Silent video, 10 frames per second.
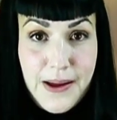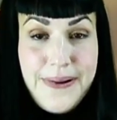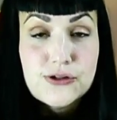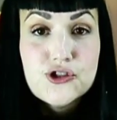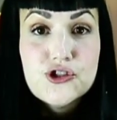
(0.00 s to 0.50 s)

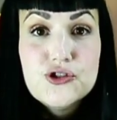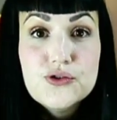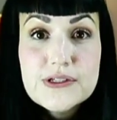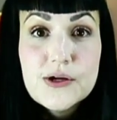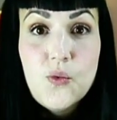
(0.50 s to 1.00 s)
about
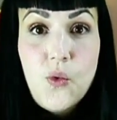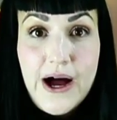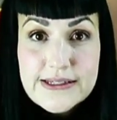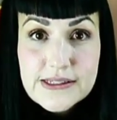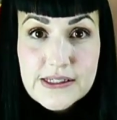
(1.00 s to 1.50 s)
choosing
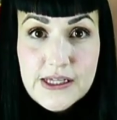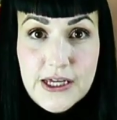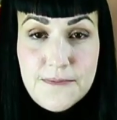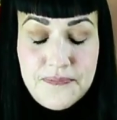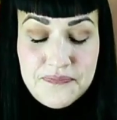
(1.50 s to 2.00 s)
wisely.